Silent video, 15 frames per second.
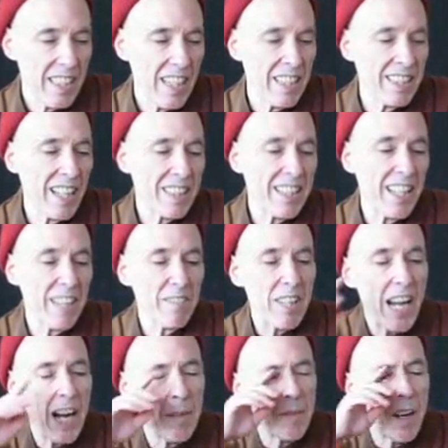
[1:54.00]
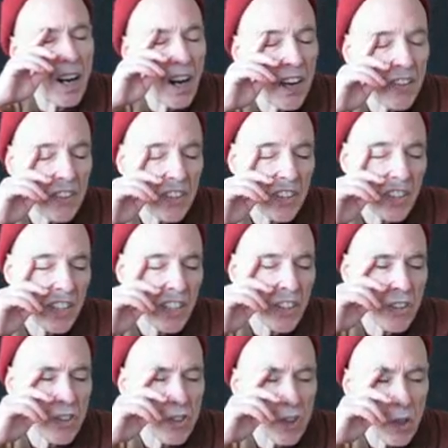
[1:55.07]
and that they've come under the
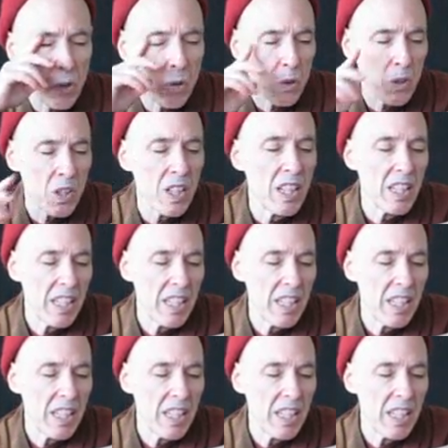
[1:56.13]
control